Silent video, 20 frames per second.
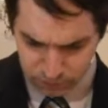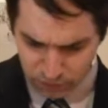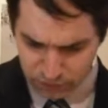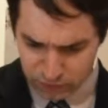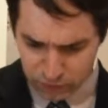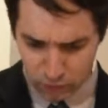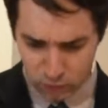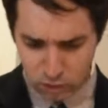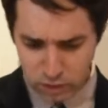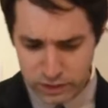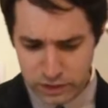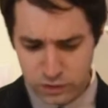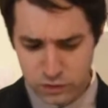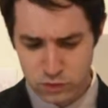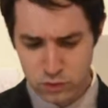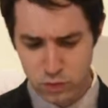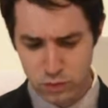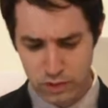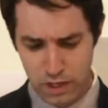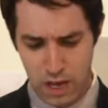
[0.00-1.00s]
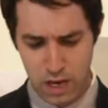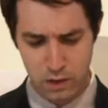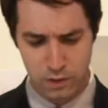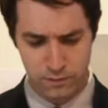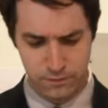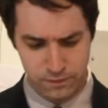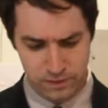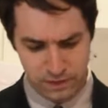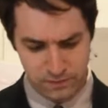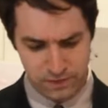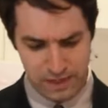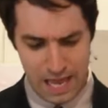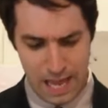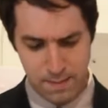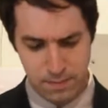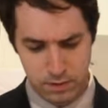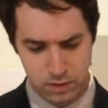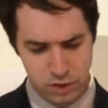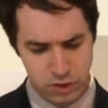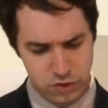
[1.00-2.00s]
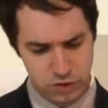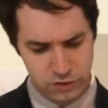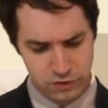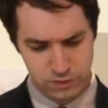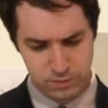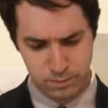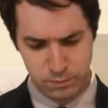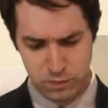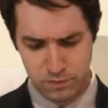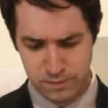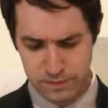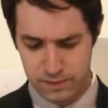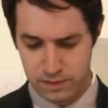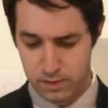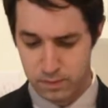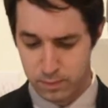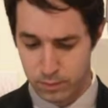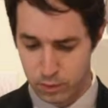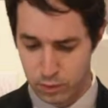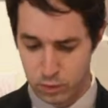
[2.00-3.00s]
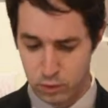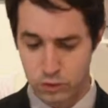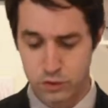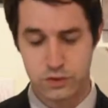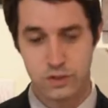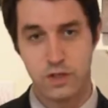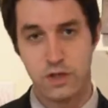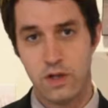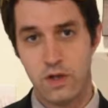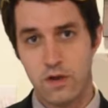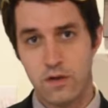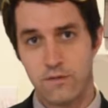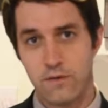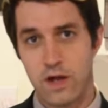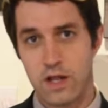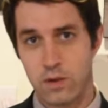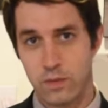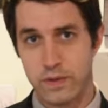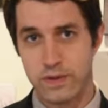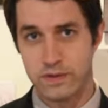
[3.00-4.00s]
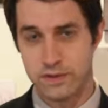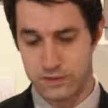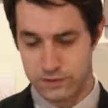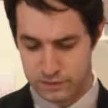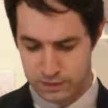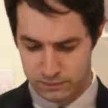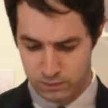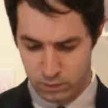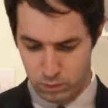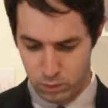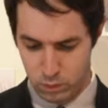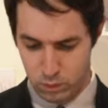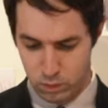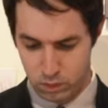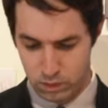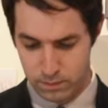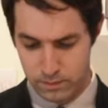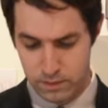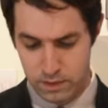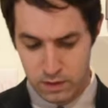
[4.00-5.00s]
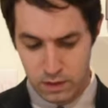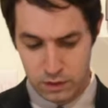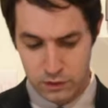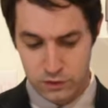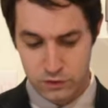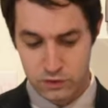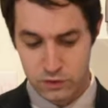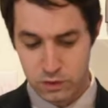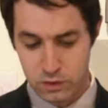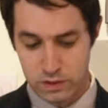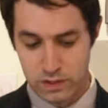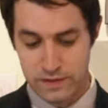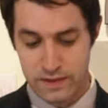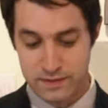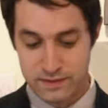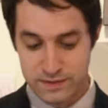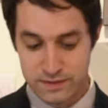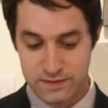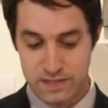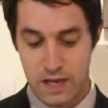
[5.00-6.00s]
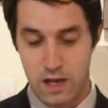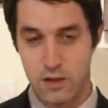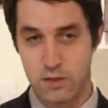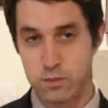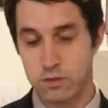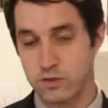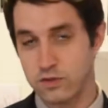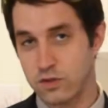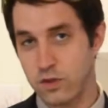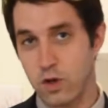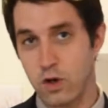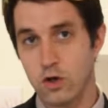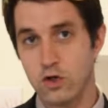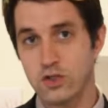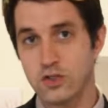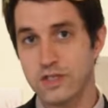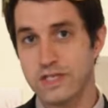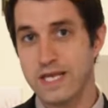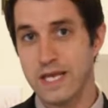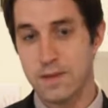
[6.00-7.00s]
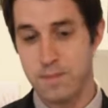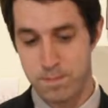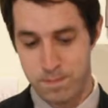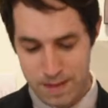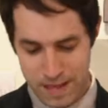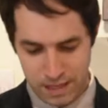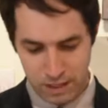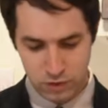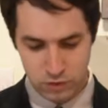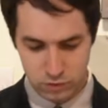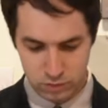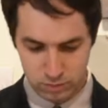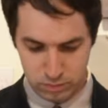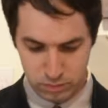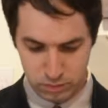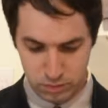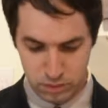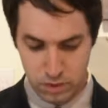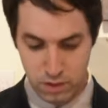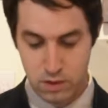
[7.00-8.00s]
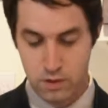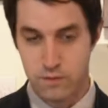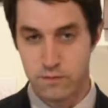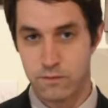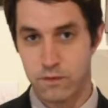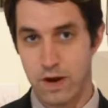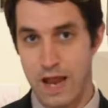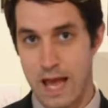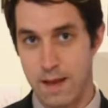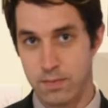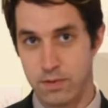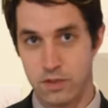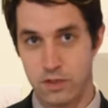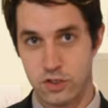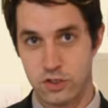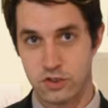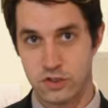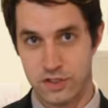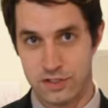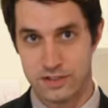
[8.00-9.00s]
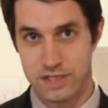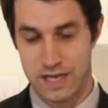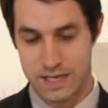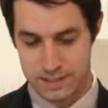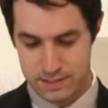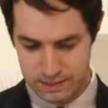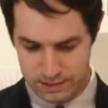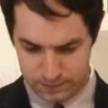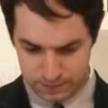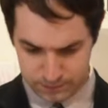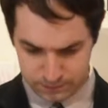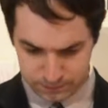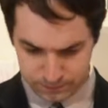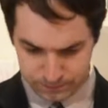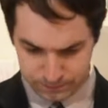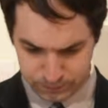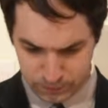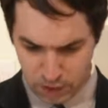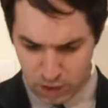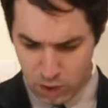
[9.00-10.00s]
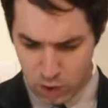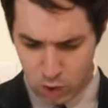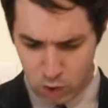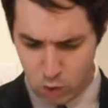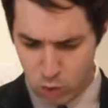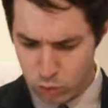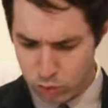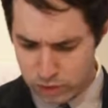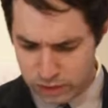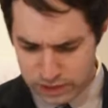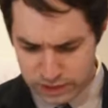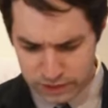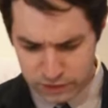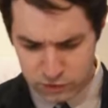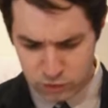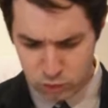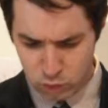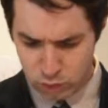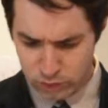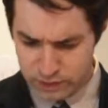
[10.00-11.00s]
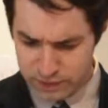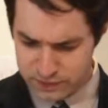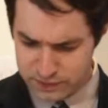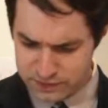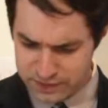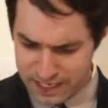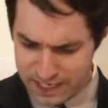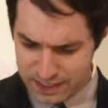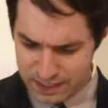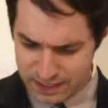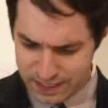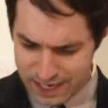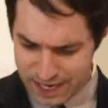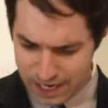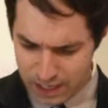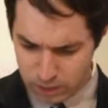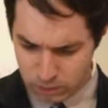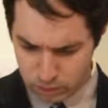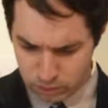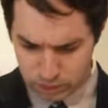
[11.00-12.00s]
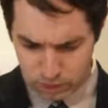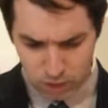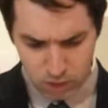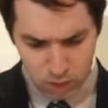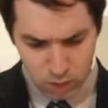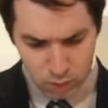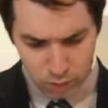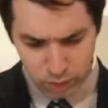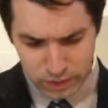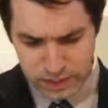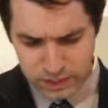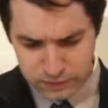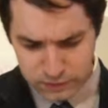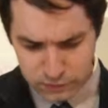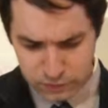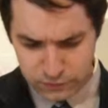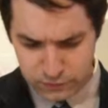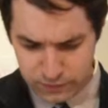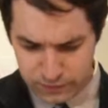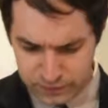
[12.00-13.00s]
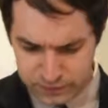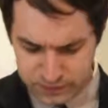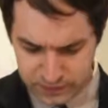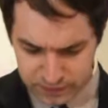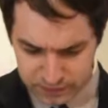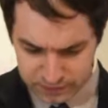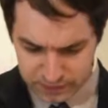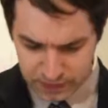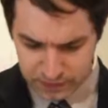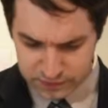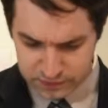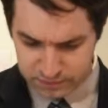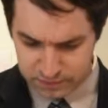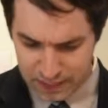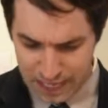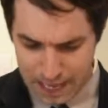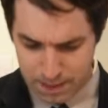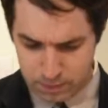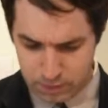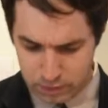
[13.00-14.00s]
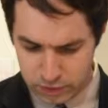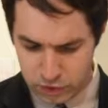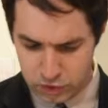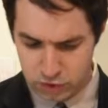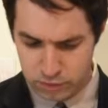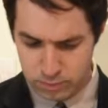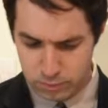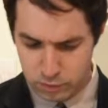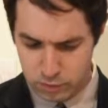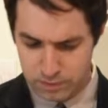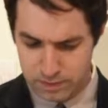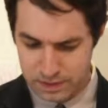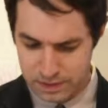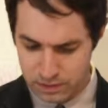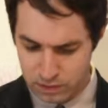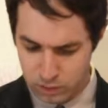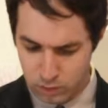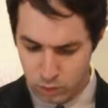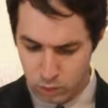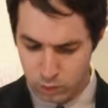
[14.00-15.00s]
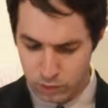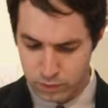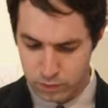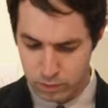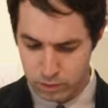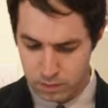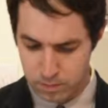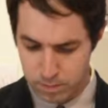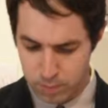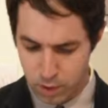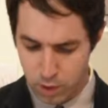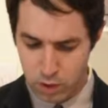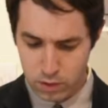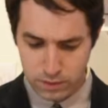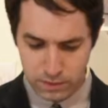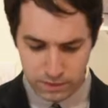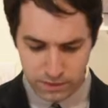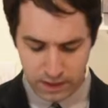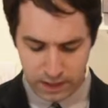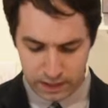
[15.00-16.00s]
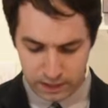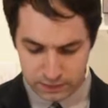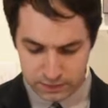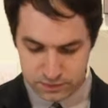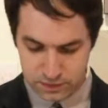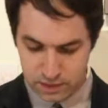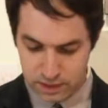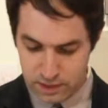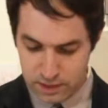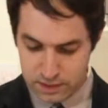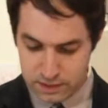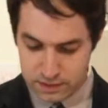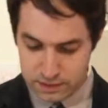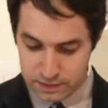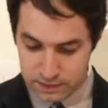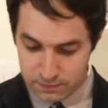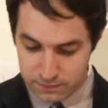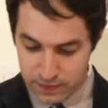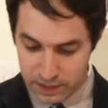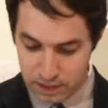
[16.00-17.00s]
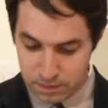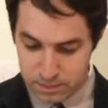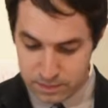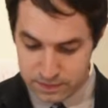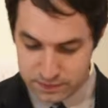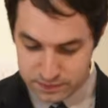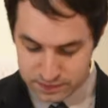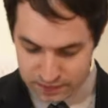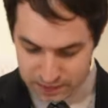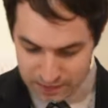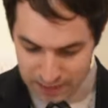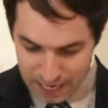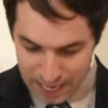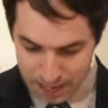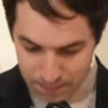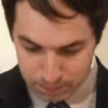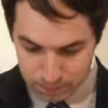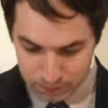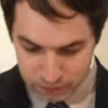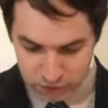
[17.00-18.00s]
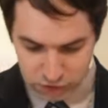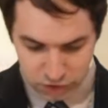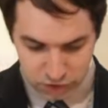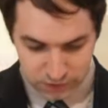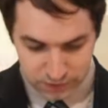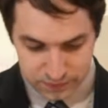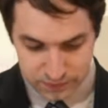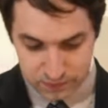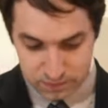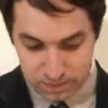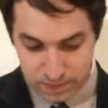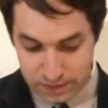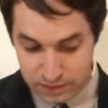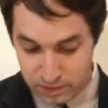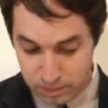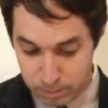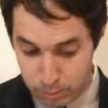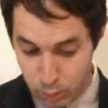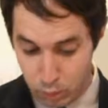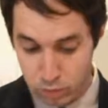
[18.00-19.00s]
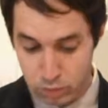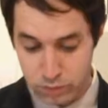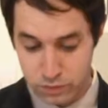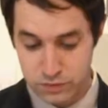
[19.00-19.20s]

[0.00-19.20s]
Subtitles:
The early historiography of the abolitionist movement that emerged following the Civil War asserted that the South was largely impenetrable for abolitionist ideas. According to historian Stanley Harold, reasons for the success of the abolition movement in the North were in part thanks to developments in abolitionism in the border